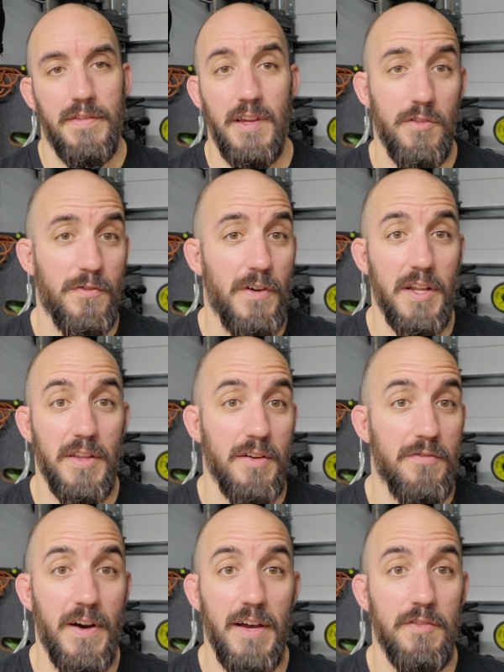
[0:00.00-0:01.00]
they were fighting like
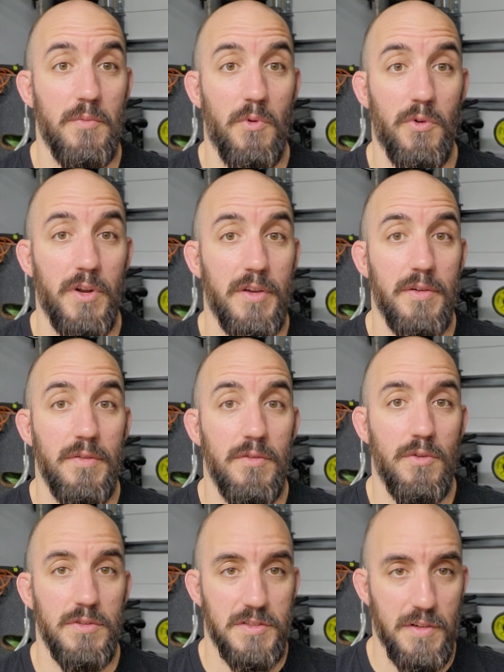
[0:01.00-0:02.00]
five in the morning
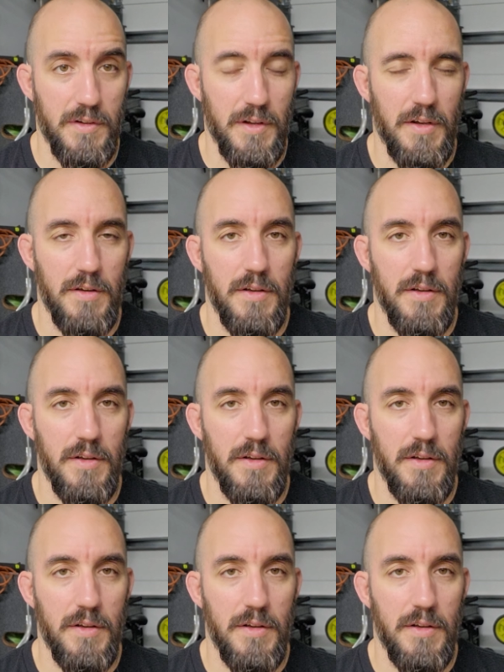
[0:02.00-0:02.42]
on Sunday.